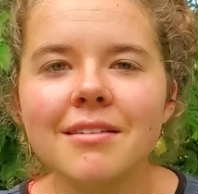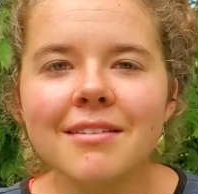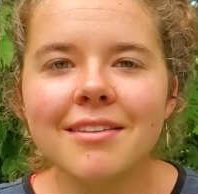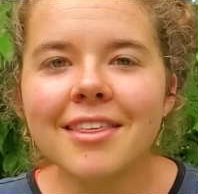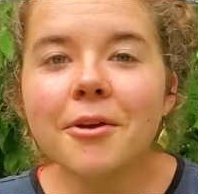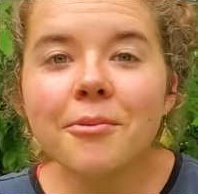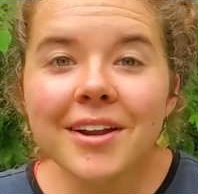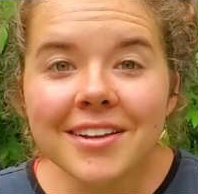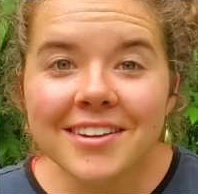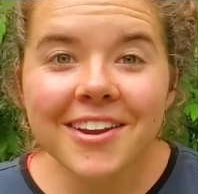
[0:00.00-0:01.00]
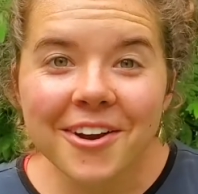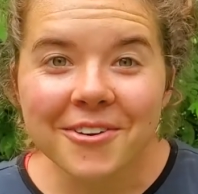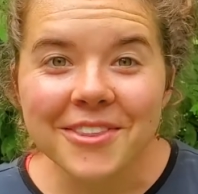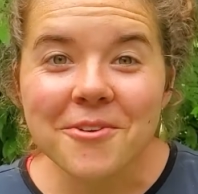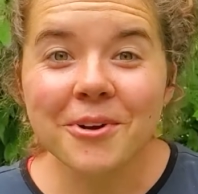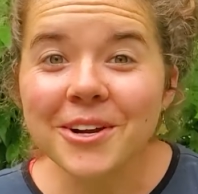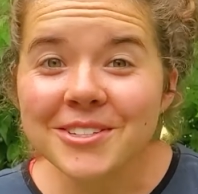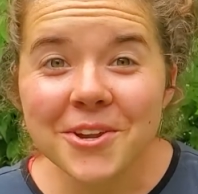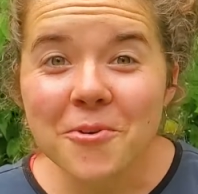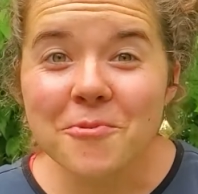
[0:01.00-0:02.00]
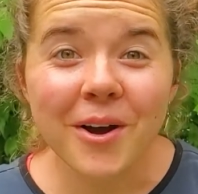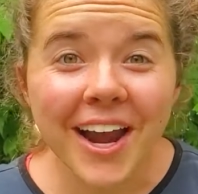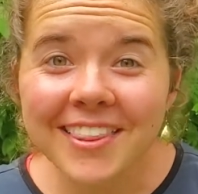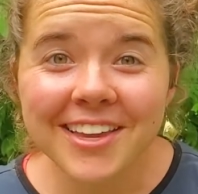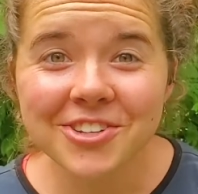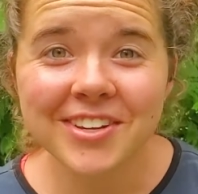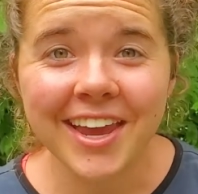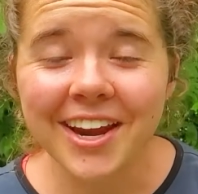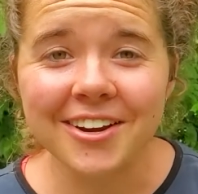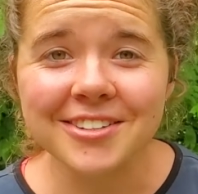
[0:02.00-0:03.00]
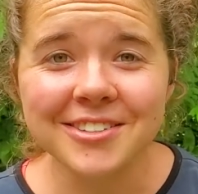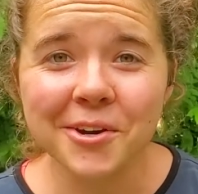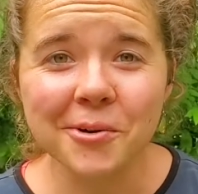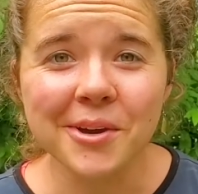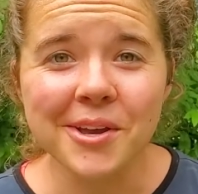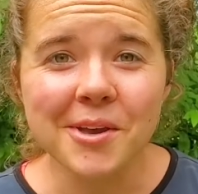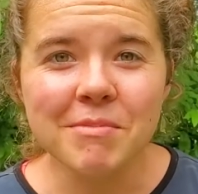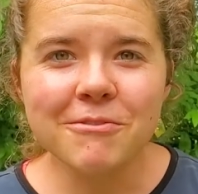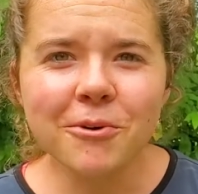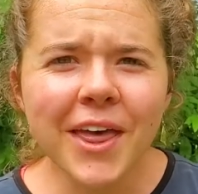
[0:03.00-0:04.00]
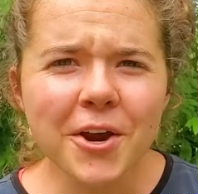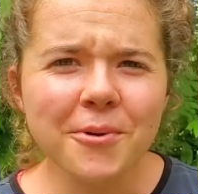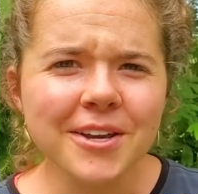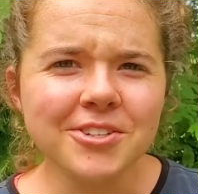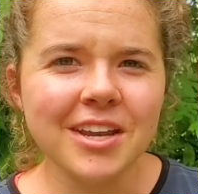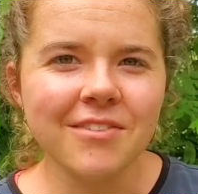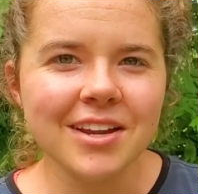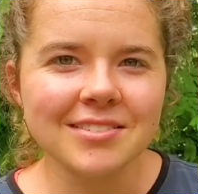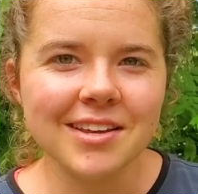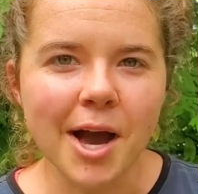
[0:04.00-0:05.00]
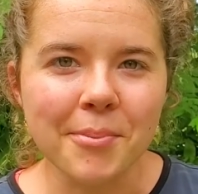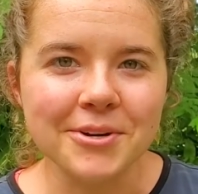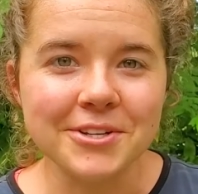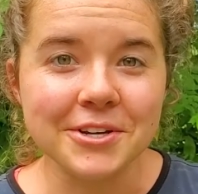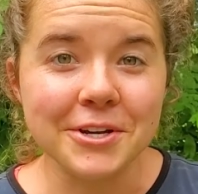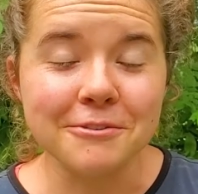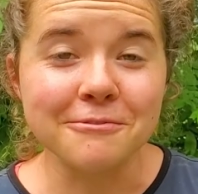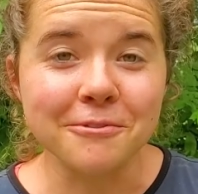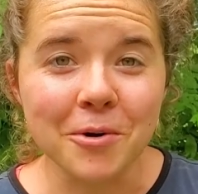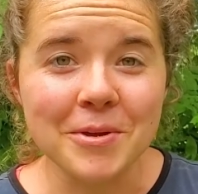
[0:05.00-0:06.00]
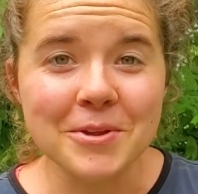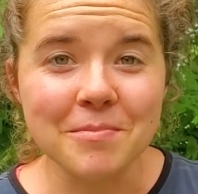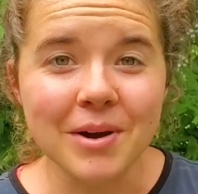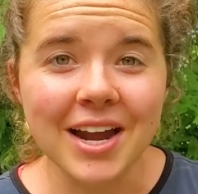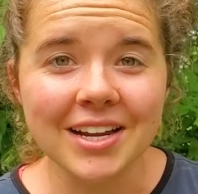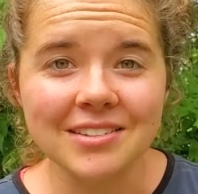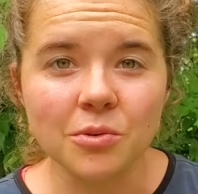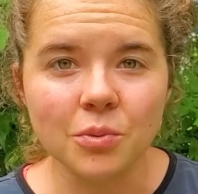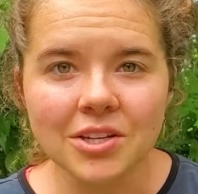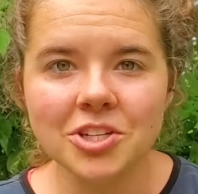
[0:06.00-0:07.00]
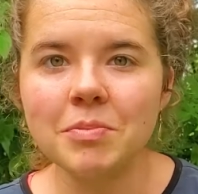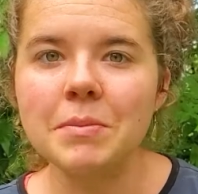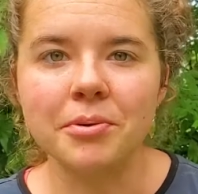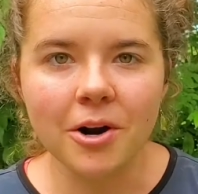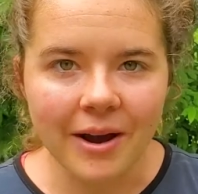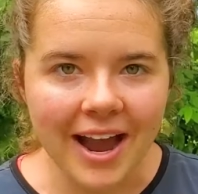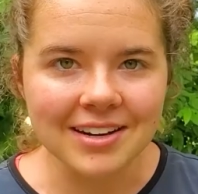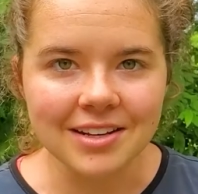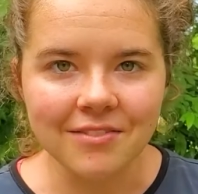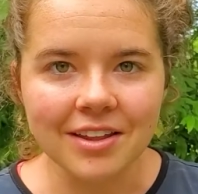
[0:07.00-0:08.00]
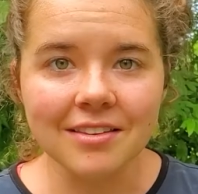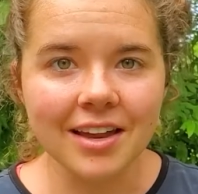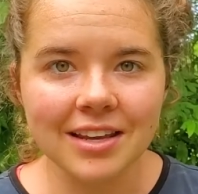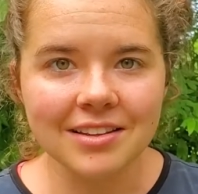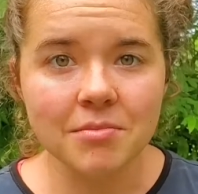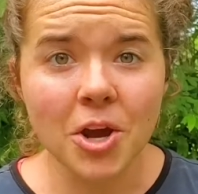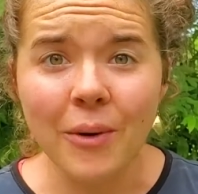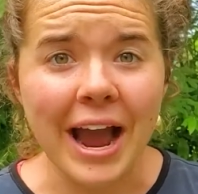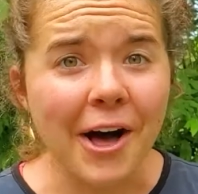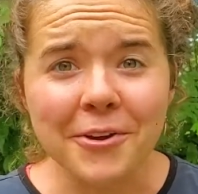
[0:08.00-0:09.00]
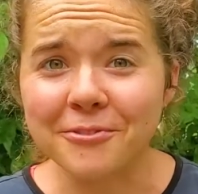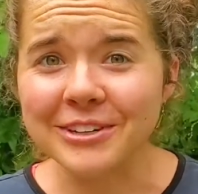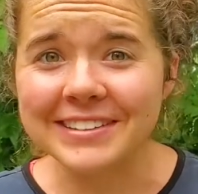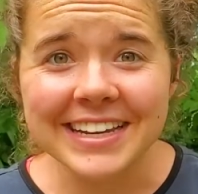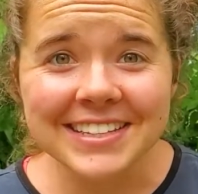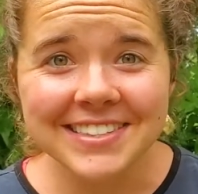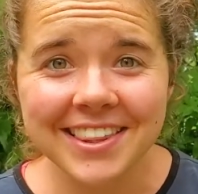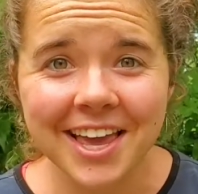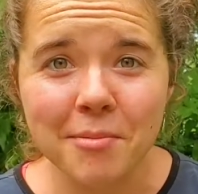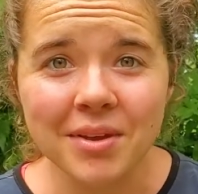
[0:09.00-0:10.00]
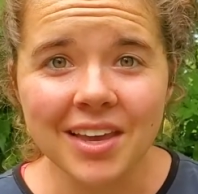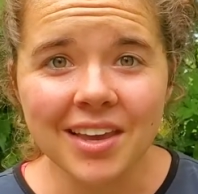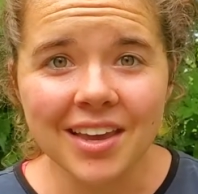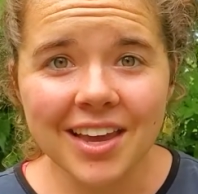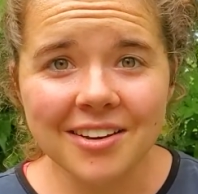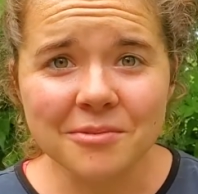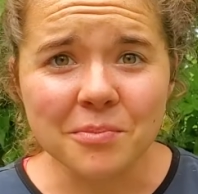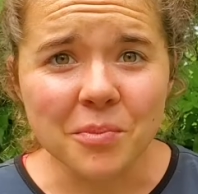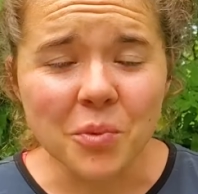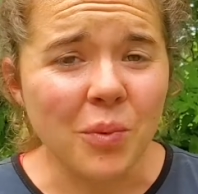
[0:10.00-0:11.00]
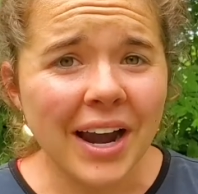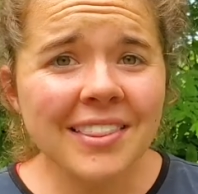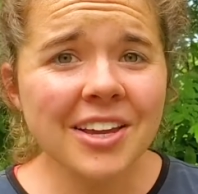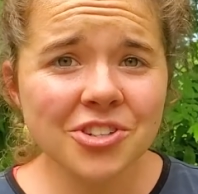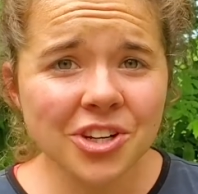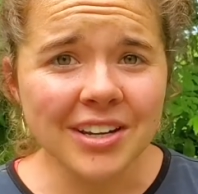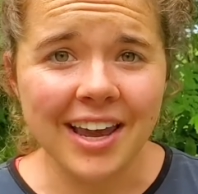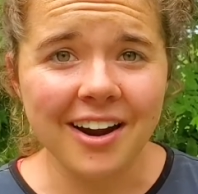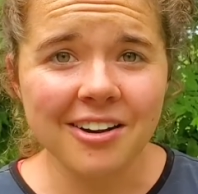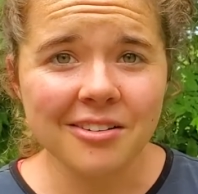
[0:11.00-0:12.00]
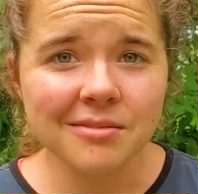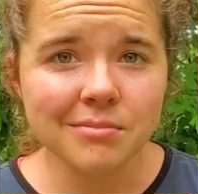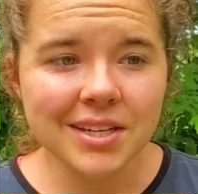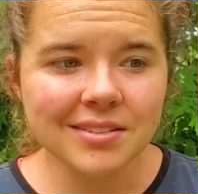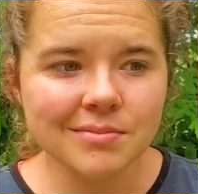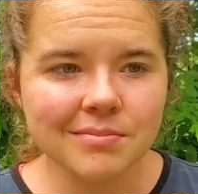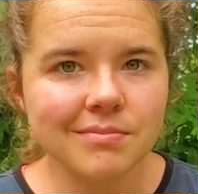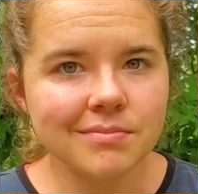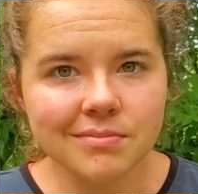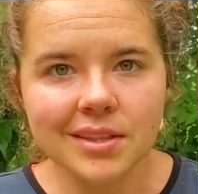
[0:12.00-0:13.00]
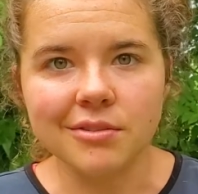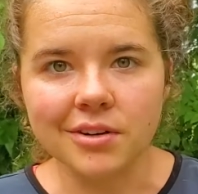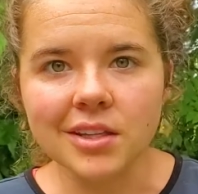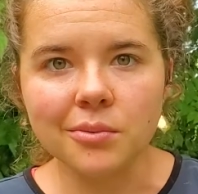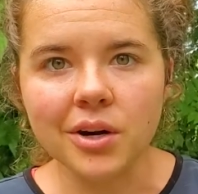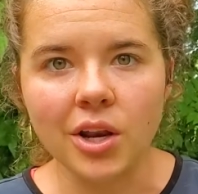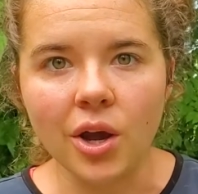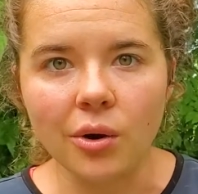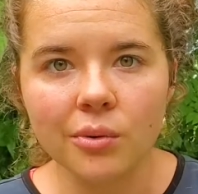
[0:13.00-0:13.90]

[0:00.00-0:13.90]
They want to know. They want to know why they should care. So before that question even has the opportunity to form in their minds, we should be proactive and letting them know how it relates to them and why they should care, because they really want to know.